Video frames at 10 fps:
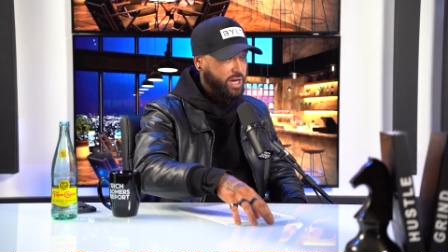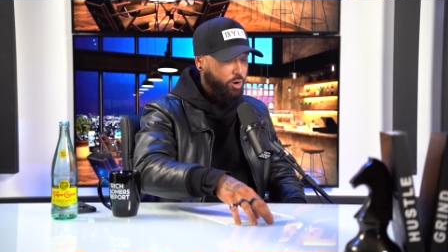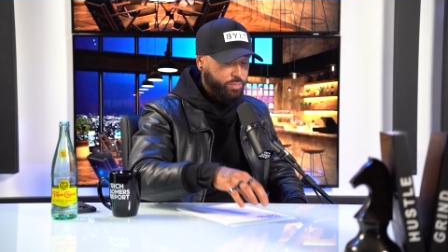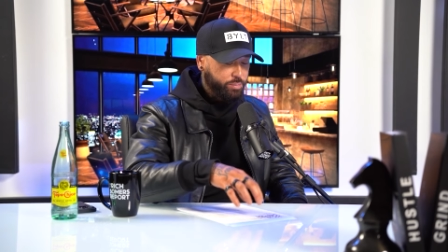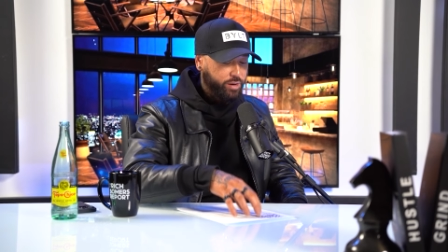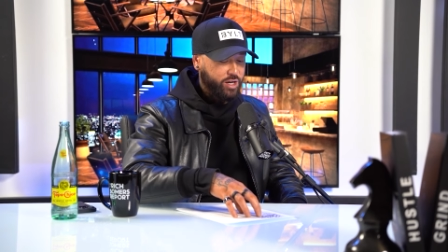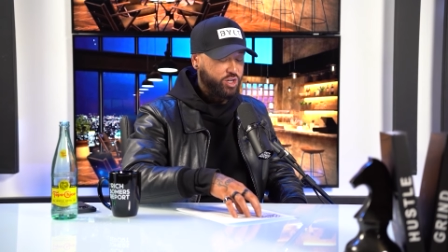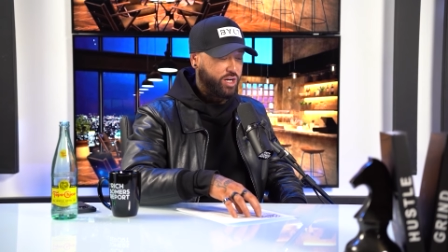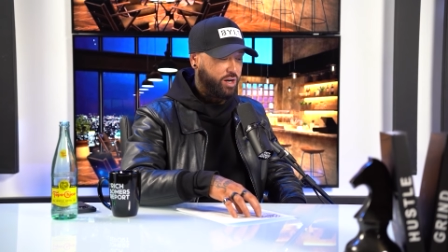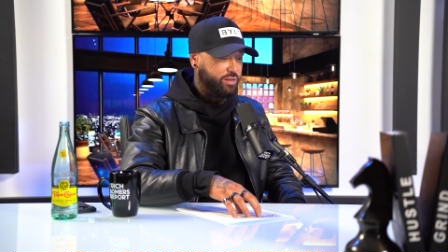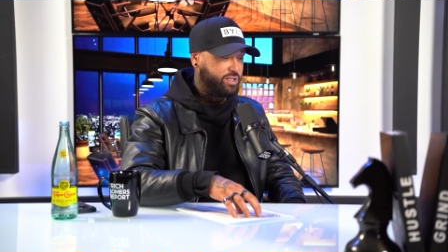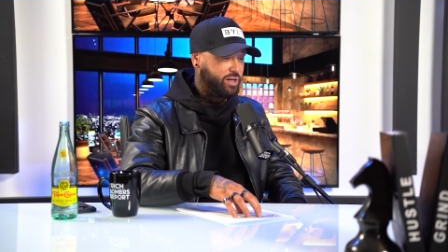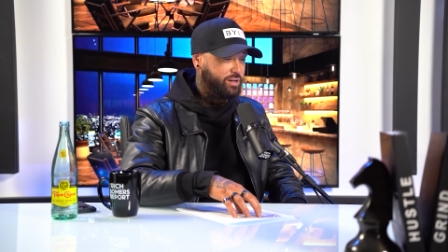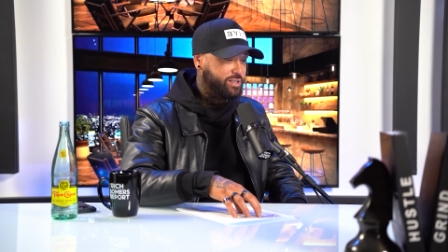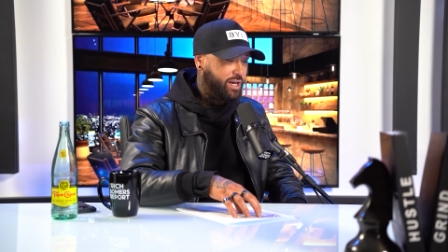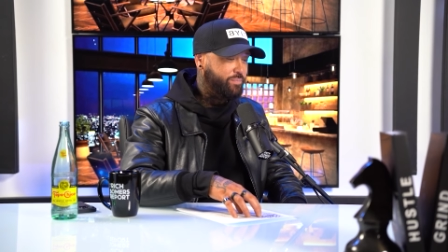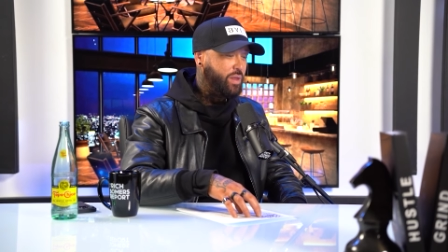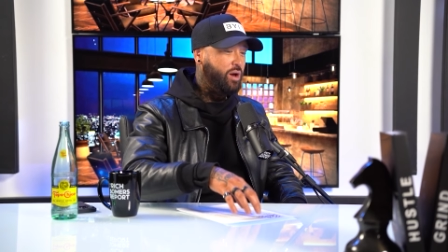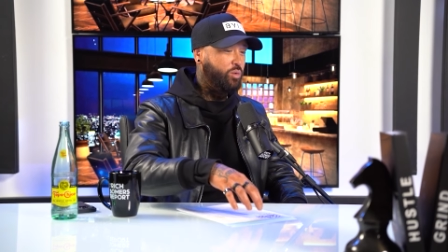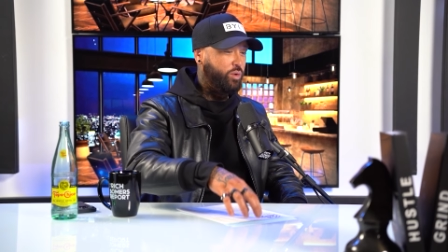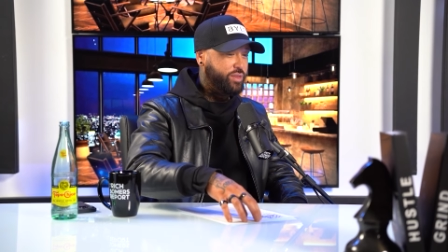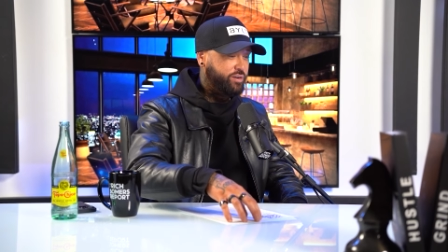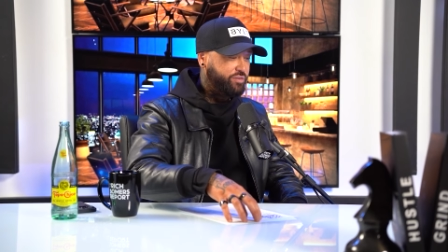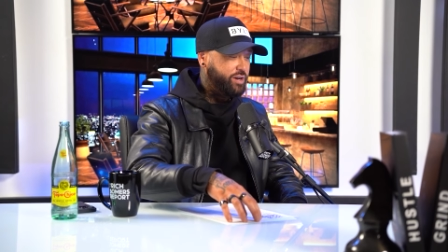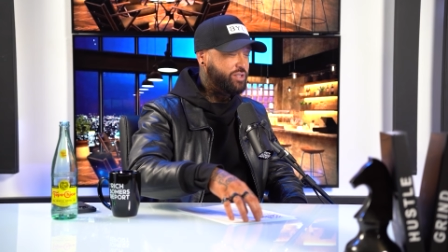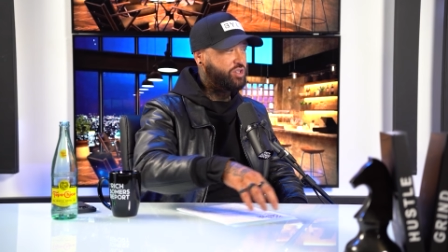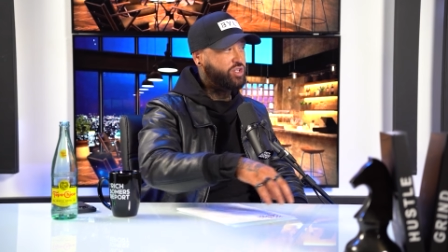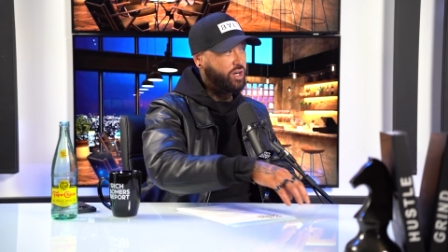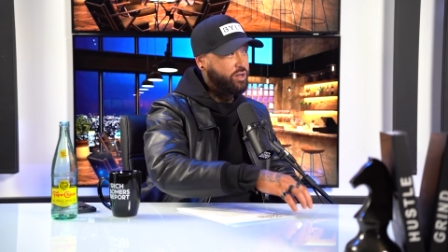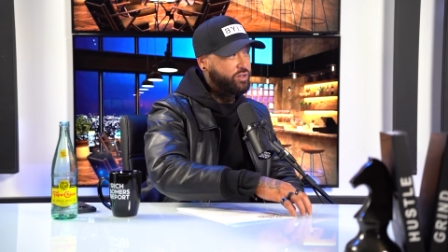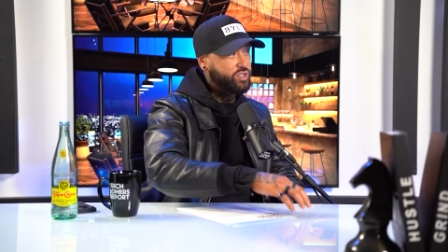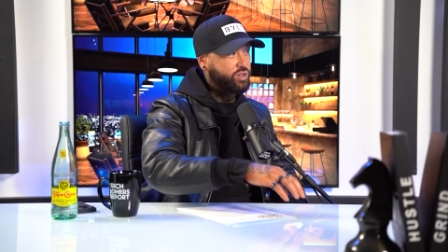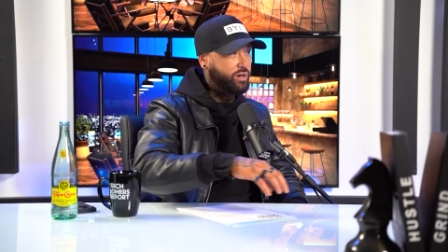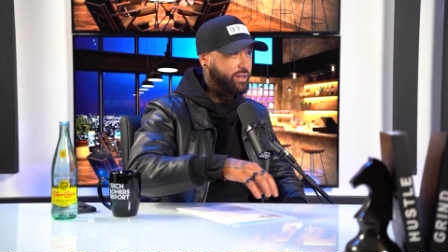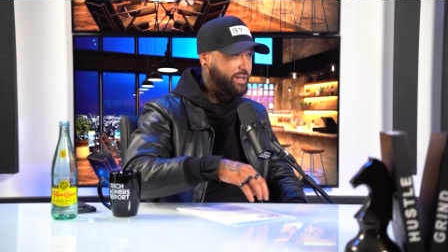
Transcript: How are people going to share this content with their friends, share it on a story?